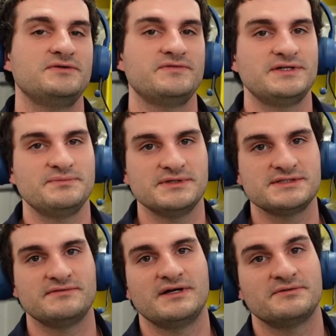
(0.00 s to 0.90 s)
If you did, please
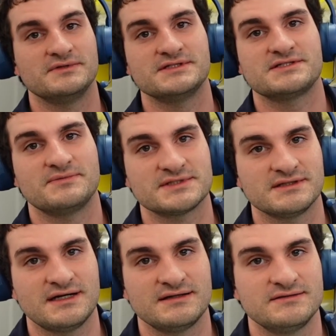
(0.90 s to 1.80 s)
leave a like. It really does help us a
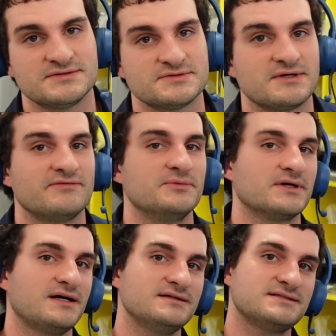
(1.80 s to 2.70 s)
lot. Subscribe for more
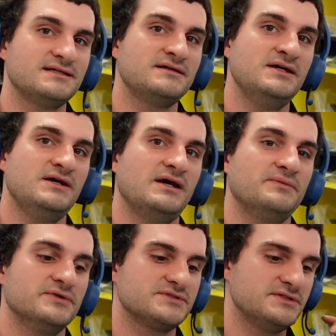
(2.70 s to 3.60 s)
content, and
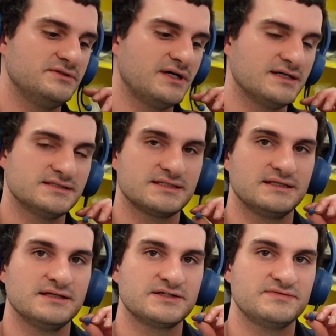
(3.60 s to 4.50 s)
we'll see you guys
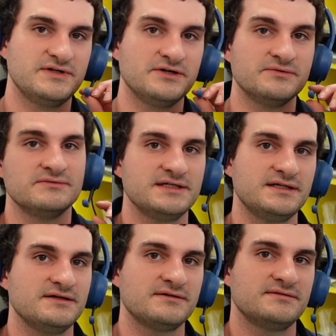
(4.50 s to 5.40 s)
in the next video. Take
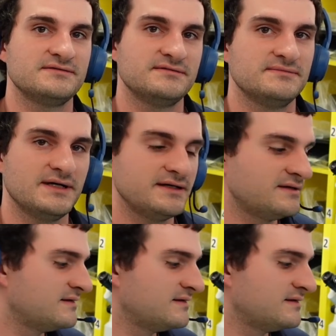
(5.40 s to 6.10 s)
care. Bye.